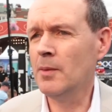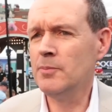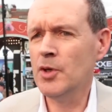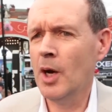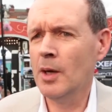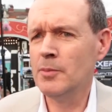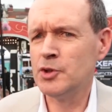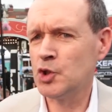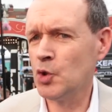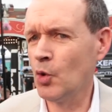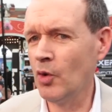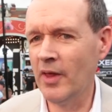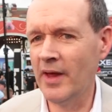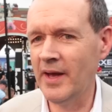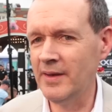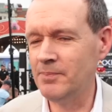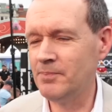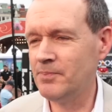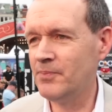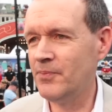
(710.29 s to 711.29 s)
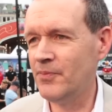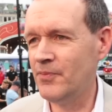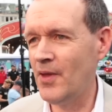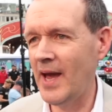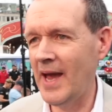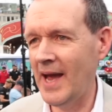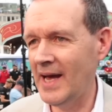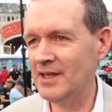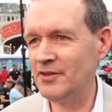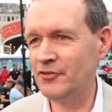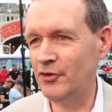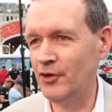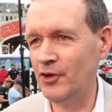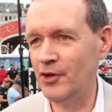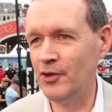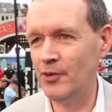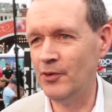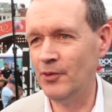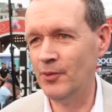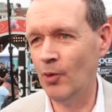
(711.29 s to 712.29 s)
I'm, I'm sure they they had to
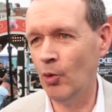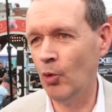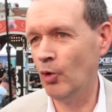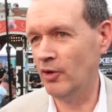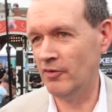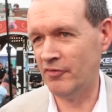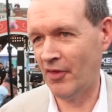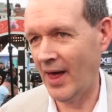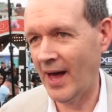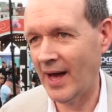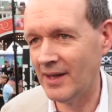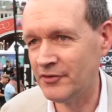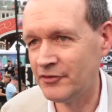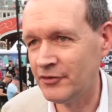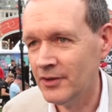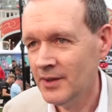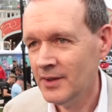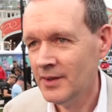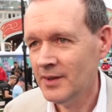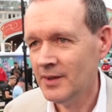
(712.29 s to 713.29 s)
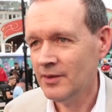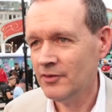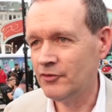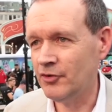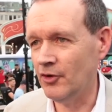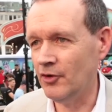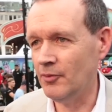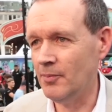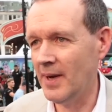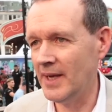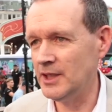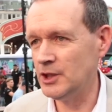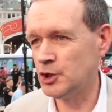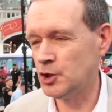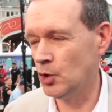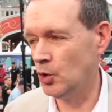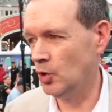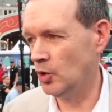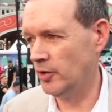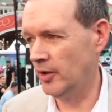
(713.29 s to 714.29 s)
do all of that to make
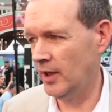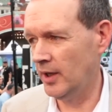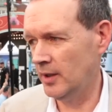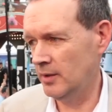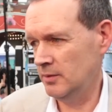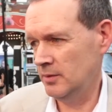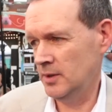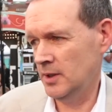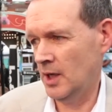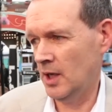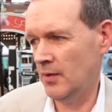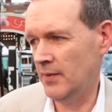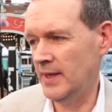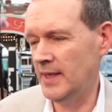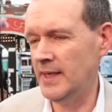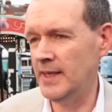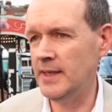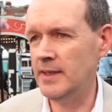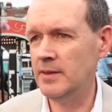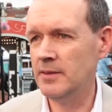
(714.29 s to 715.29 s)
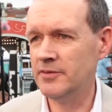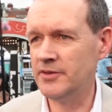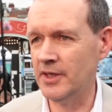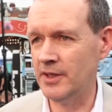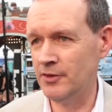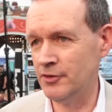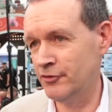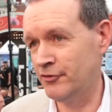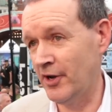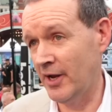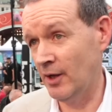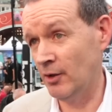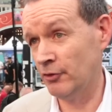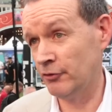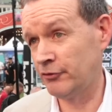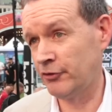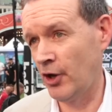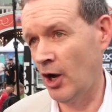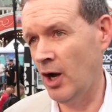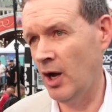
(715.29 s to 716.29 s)
sure that you know he didn't stay on
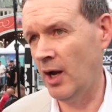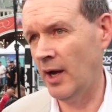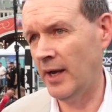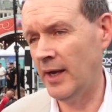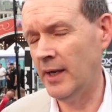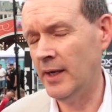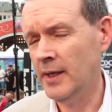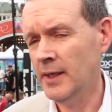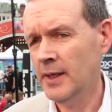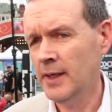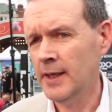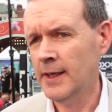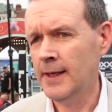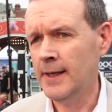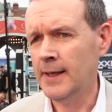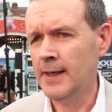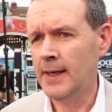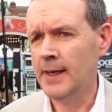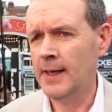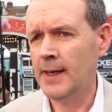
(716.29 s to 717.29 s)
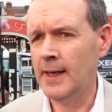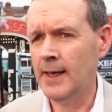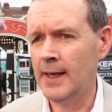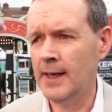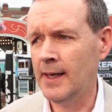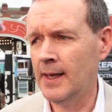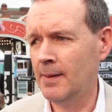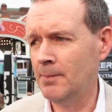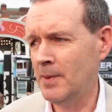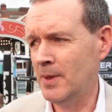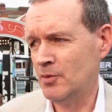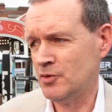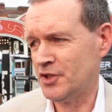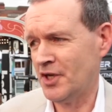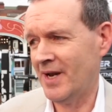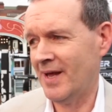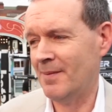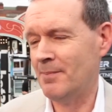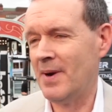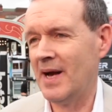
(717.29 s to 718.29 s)
Sky. Um, he was
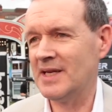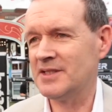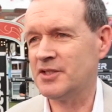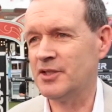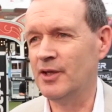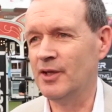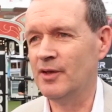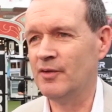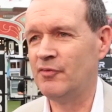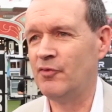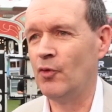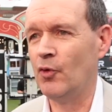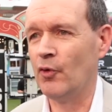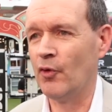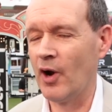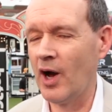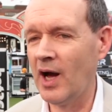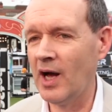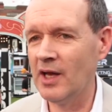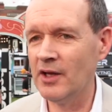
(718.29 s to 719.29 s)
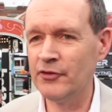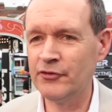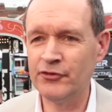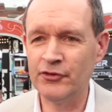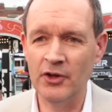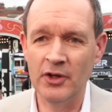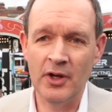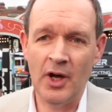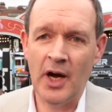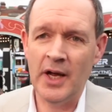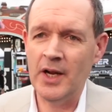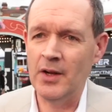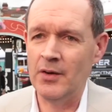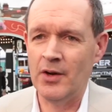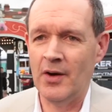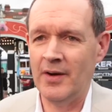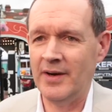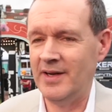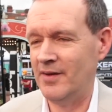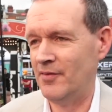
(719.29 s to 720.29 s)
an ambassador for us, and I don't
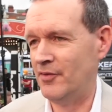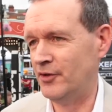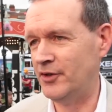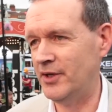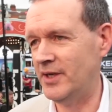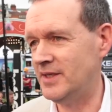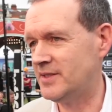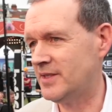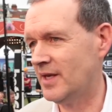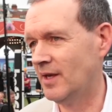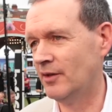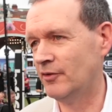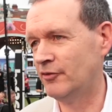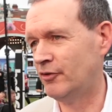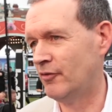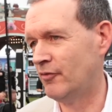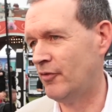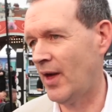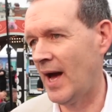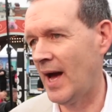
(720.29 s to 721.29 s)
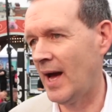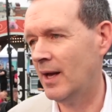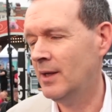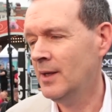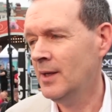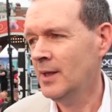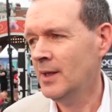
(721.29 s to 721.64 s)
know any of the details of that.